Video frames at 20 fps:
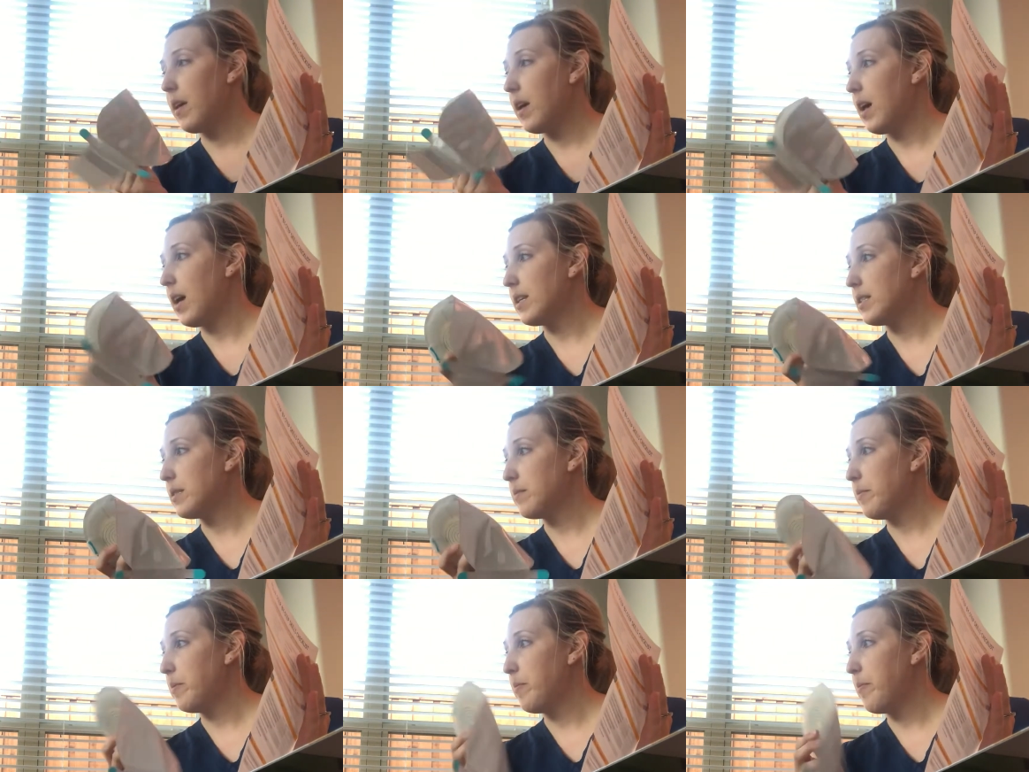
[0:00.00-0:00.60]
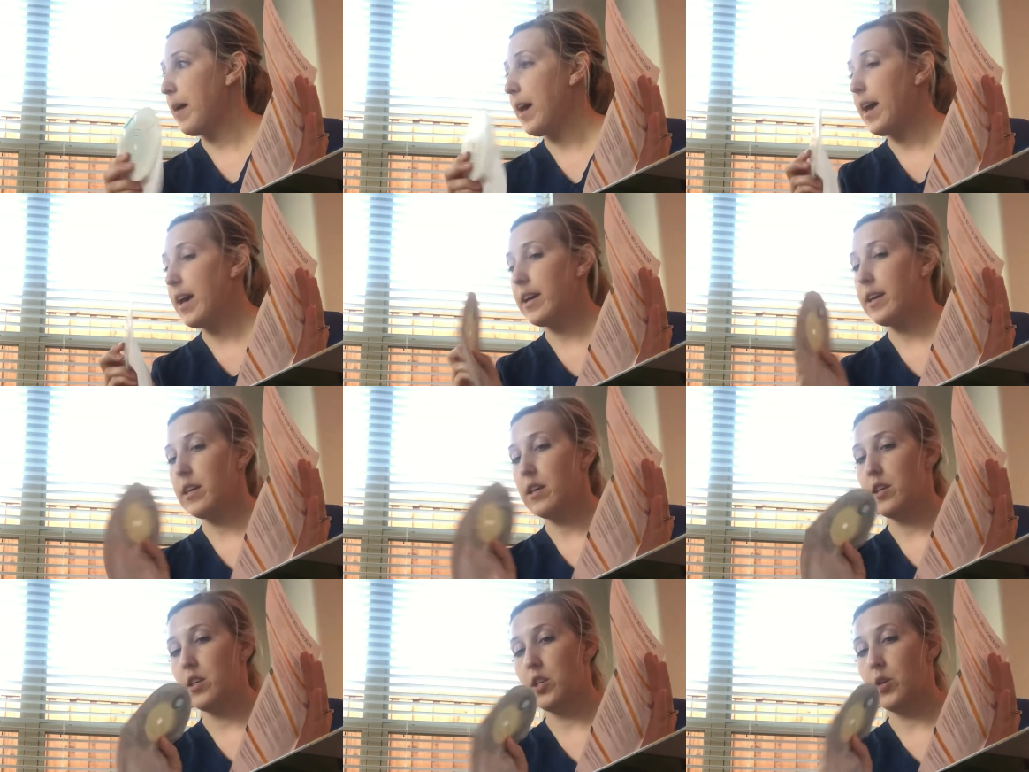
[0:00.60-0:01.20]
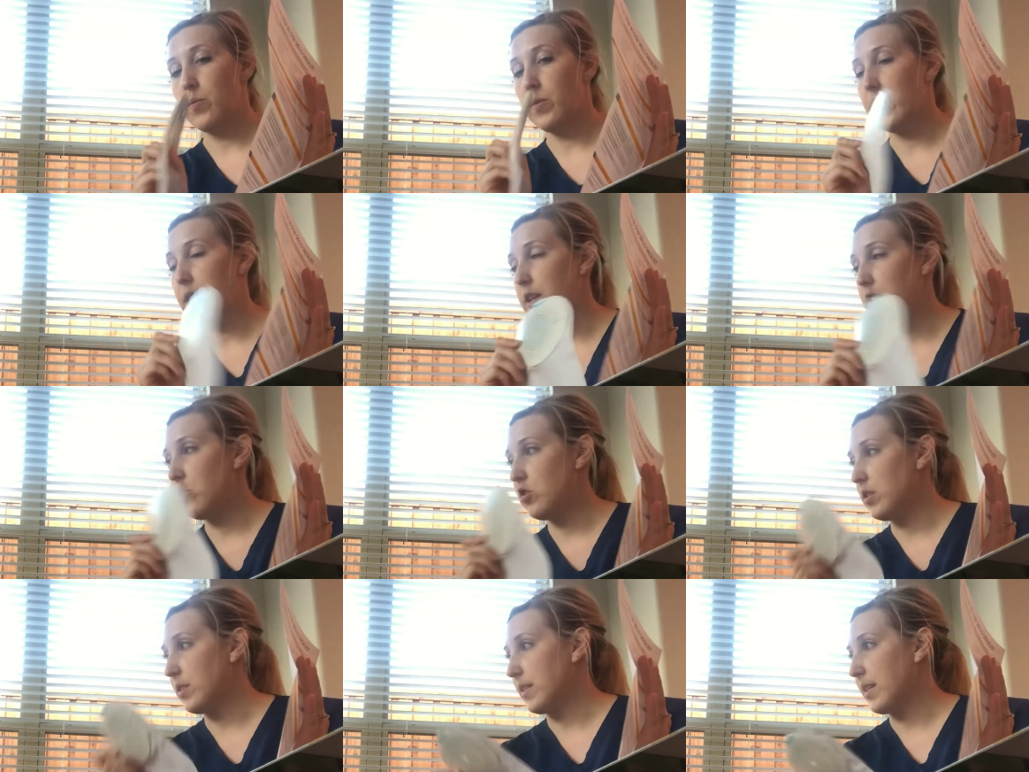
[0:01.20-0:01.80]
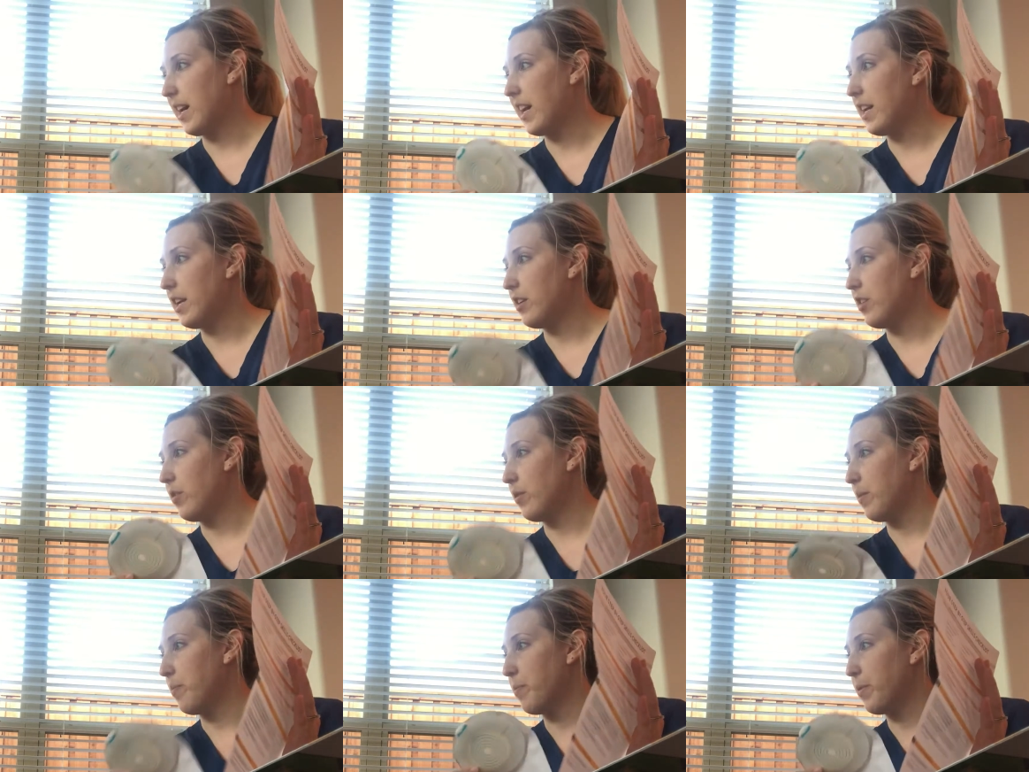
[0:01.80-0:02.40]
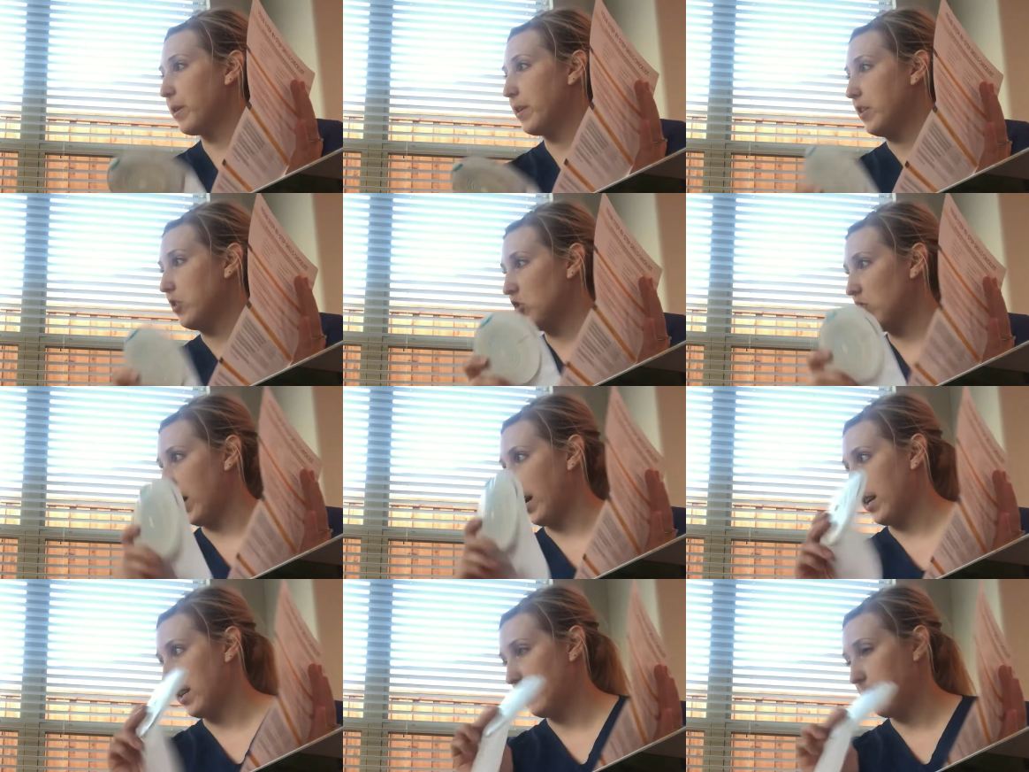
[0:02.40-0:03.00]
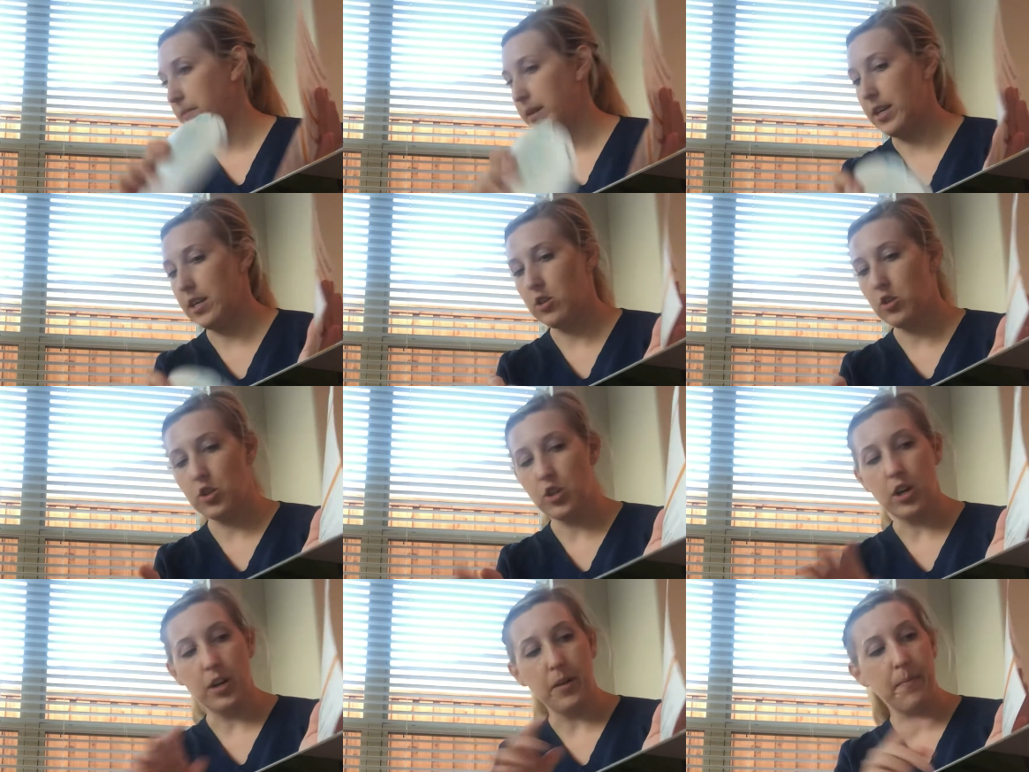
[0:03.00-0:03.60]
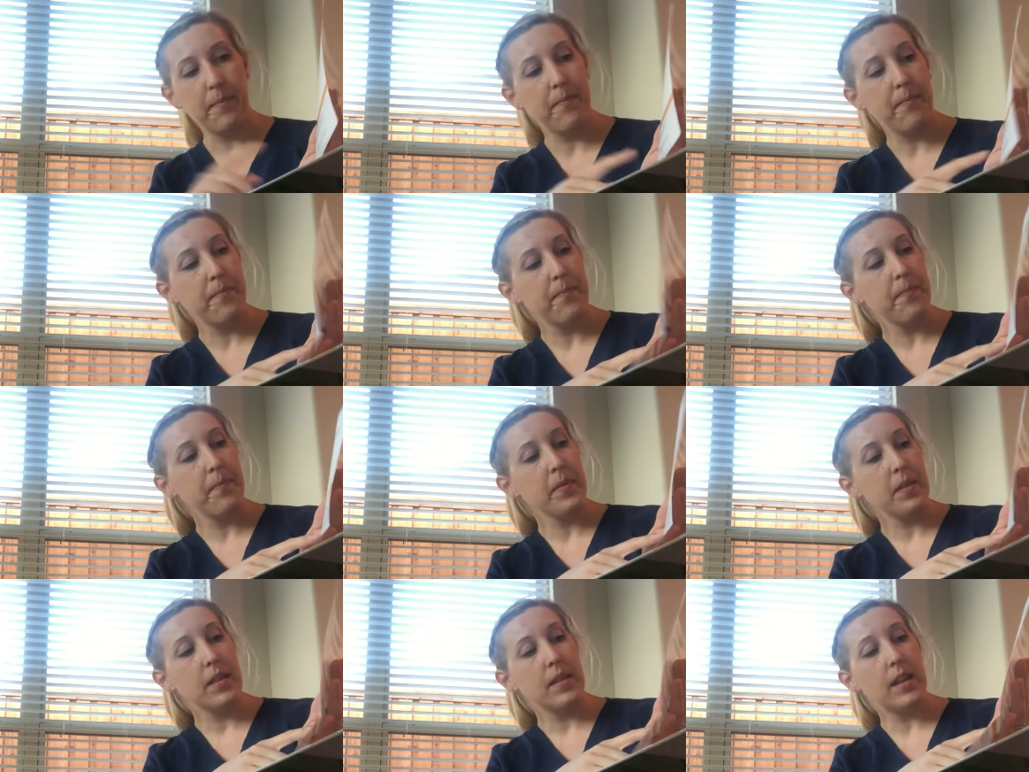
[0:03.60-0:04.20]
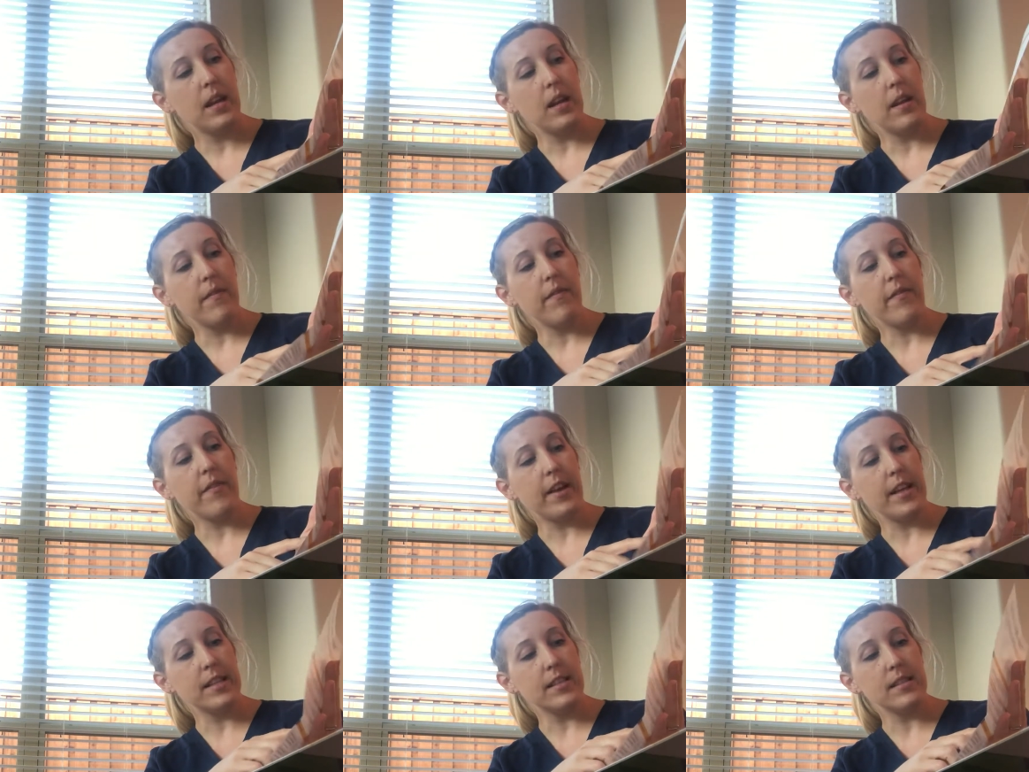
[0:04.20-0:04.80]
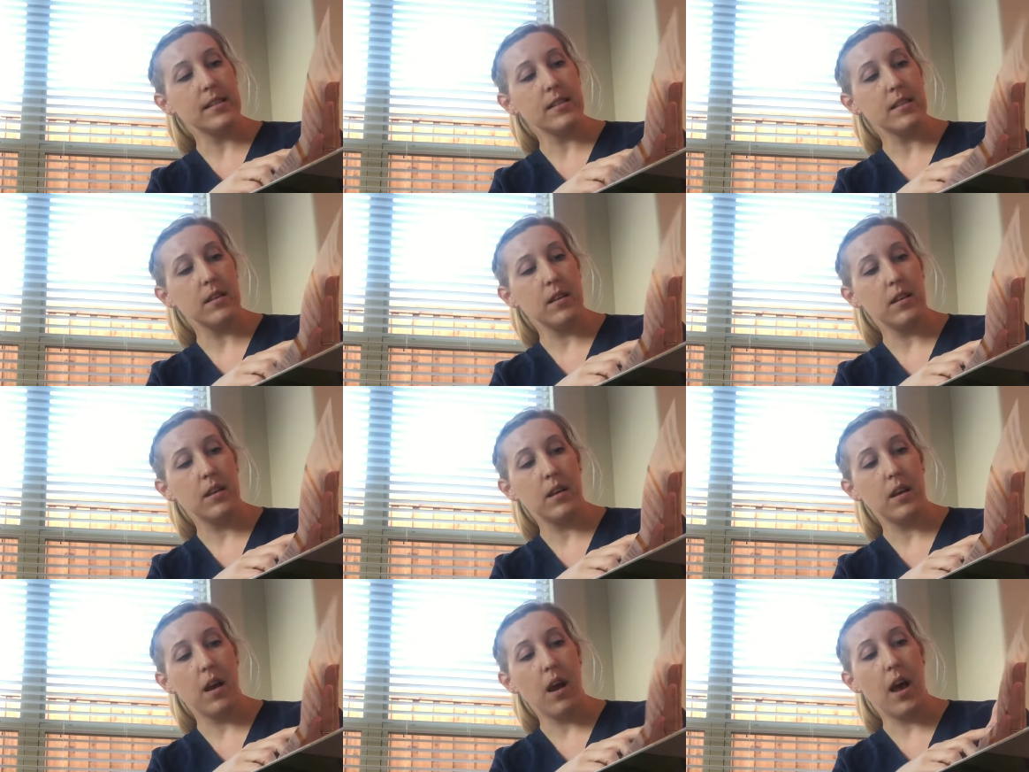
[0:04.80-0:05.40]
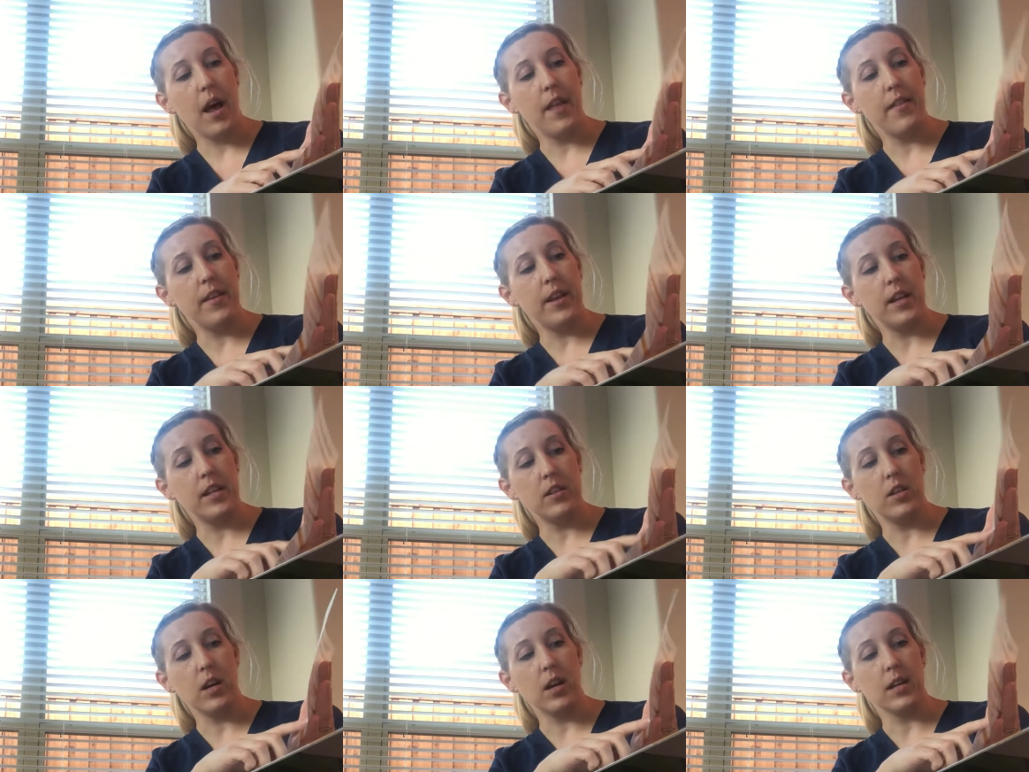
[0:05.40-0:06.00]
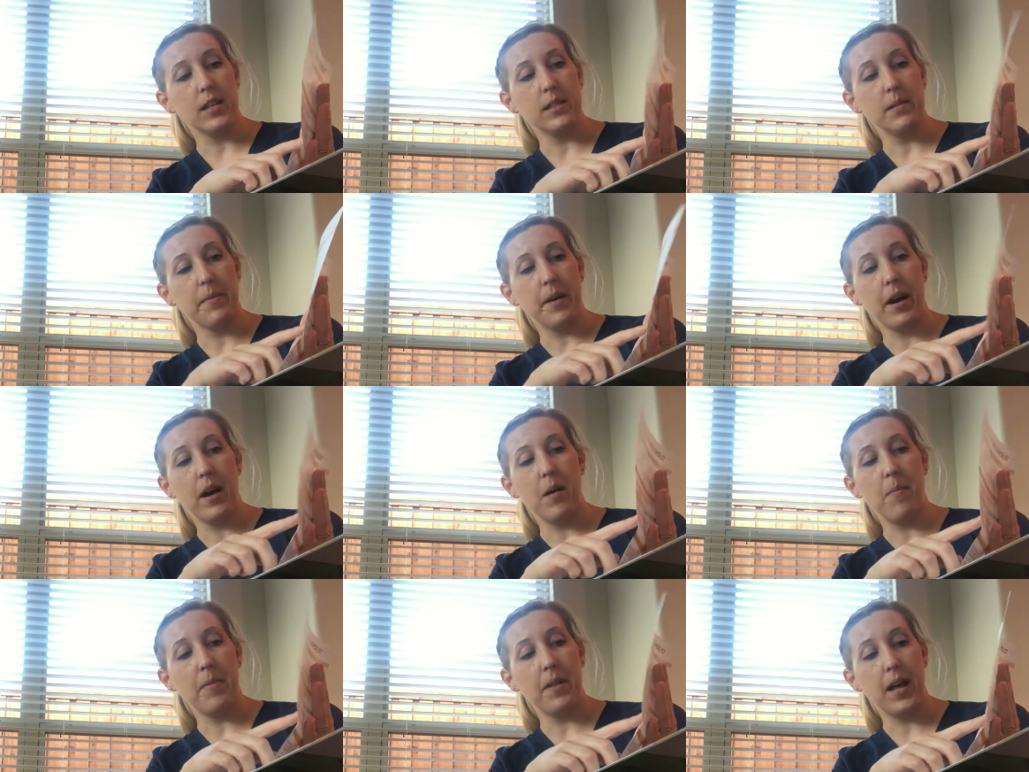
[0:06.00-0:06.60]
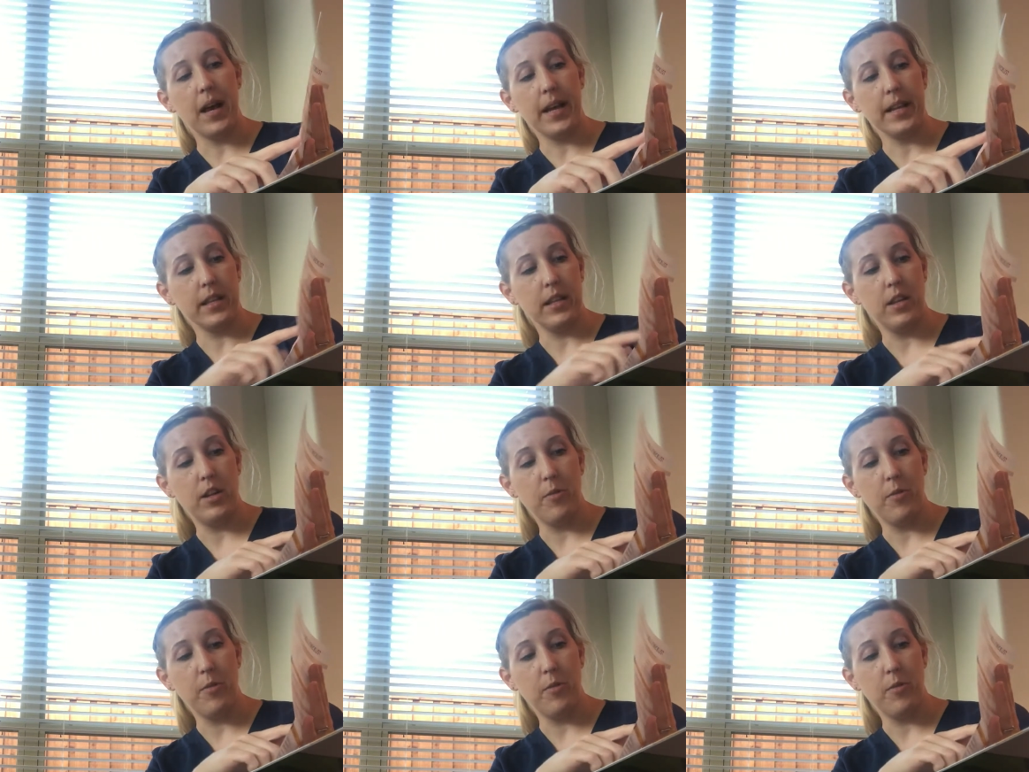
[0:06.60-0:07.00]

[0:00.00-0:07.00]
ostomy bag, you want to just kind of do a pre-check to make sure that it fits. And then it talks about applying the new